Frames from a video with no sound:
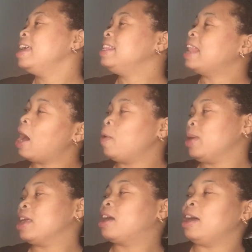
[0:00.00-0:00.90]
Now
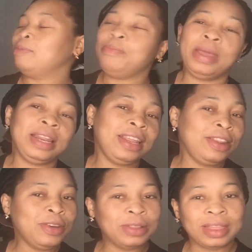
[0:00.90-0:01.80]
we got many
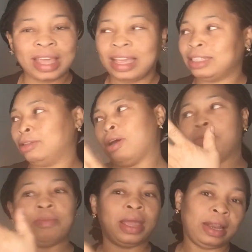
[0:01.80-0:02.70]
new things,
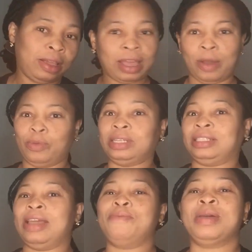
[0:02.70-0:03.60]
not many, can we
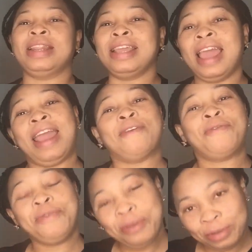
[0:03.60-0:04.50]
say many?
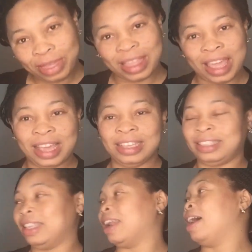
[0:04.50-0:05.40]
A few
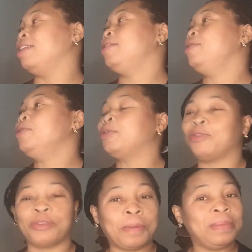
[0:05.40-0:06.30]
things that are
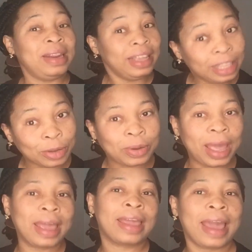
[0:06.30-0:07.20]
new from
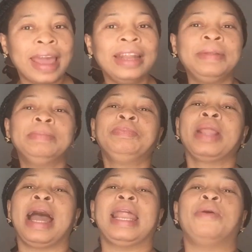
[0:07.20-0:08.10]
Lidl again.
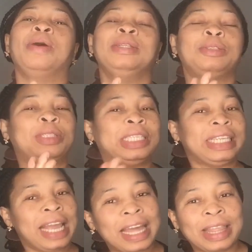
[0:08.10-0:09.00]
And I want to
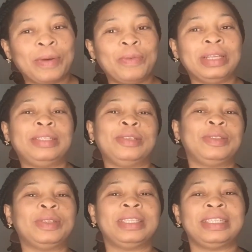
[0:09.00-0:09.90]
share them with you